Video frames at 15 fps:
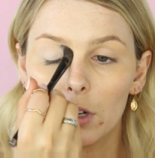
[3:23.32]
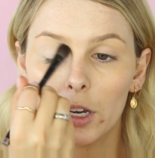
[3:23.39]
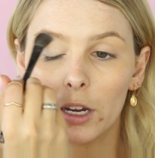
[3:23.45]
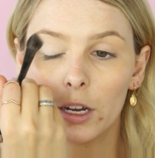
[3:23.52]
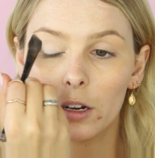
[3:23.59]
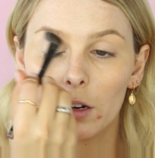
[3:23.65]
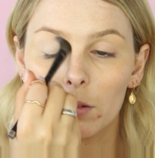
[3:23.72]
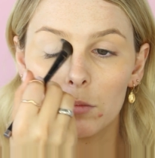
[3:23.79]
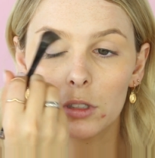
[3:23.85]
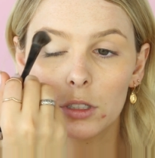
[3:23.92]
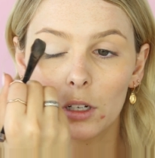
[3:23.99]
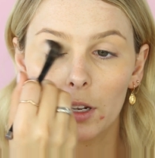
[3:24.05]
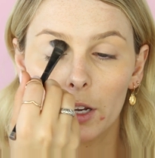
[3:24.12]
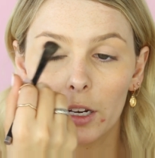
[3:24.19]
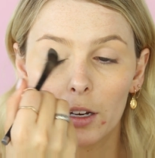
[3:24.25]
And I'm just
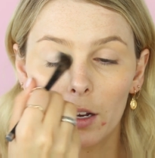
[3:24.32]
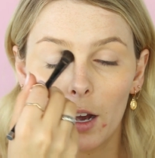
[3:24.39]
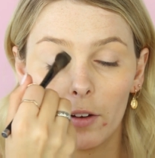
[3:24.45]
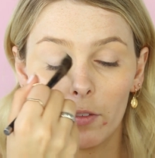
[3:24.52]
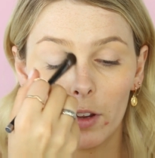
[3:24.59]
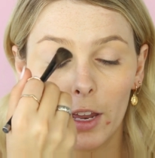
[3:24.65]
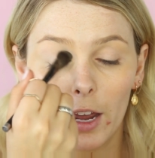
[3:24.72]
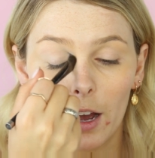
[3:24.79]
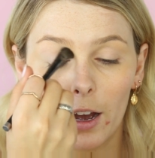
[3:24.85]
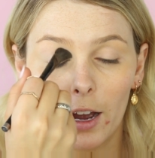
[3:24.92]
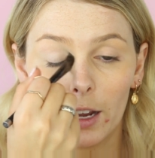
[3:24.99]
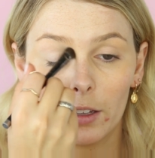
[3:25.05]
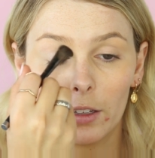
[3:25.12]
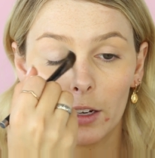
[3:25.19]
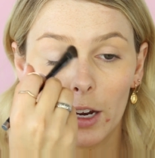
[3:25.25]
going to like cover that
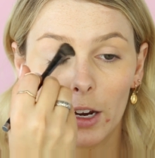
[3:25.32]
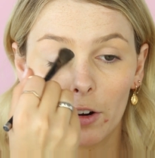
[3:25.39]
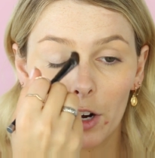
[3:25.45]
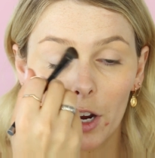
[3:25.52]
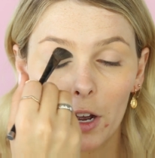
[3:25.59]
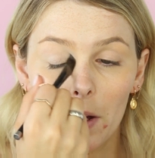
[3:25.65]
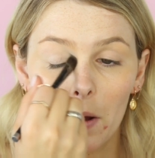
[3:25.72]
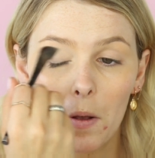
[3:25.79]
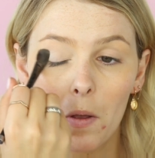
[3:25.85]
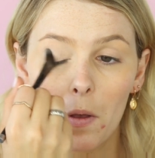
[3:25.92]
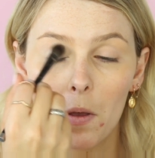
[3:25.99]
eyelid area.